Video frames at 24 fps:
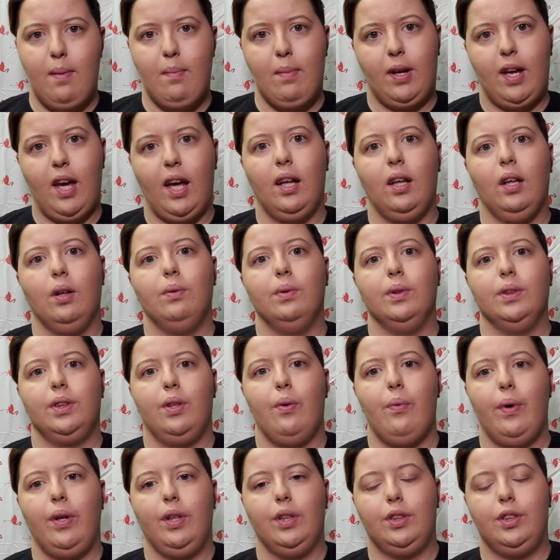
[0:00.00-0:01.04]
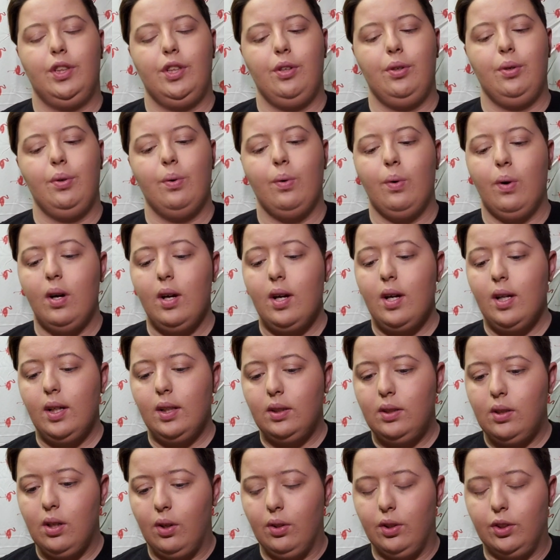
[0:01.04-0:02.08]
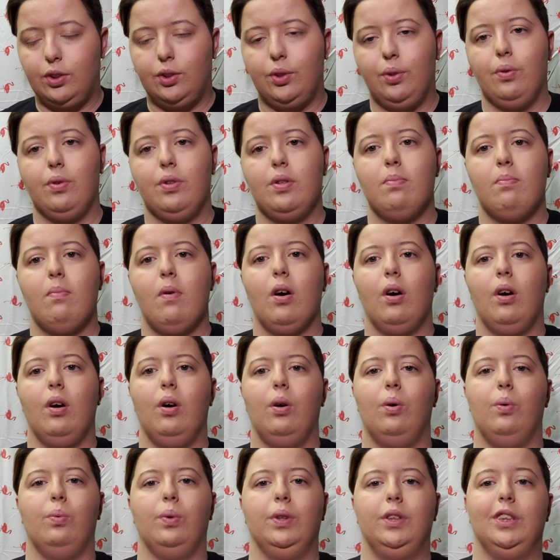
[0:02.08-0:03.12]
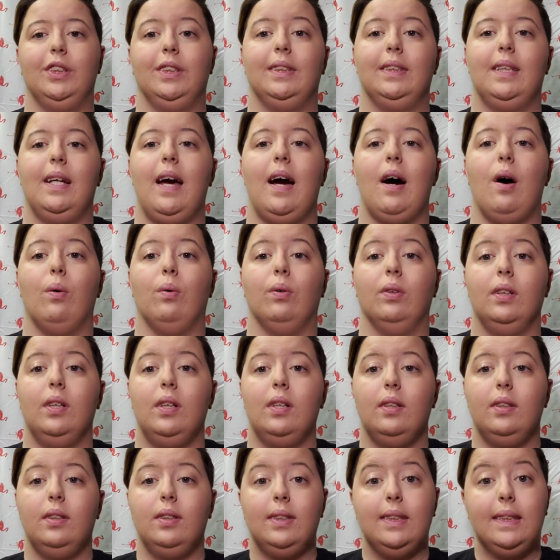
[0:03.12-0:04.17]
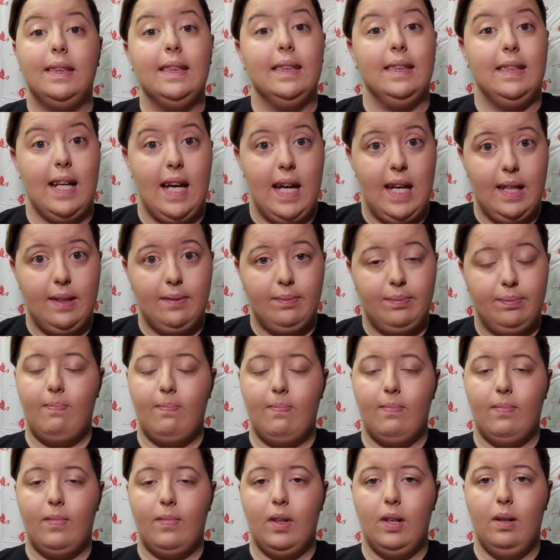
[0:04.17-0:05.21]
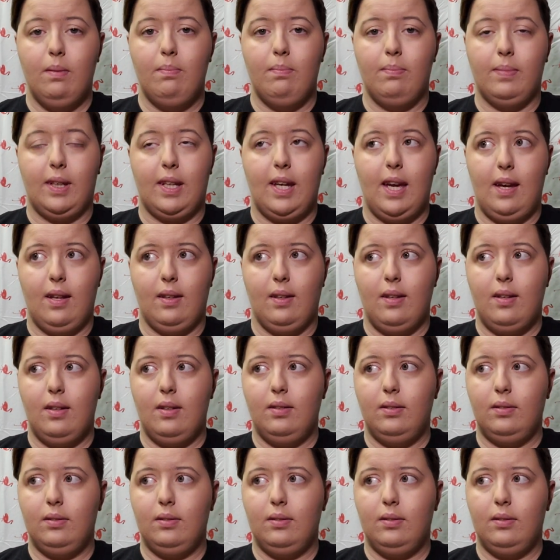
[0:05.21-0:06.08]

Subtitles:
Miquela was going to tell the truth tomorrow, which is now today. Miquela,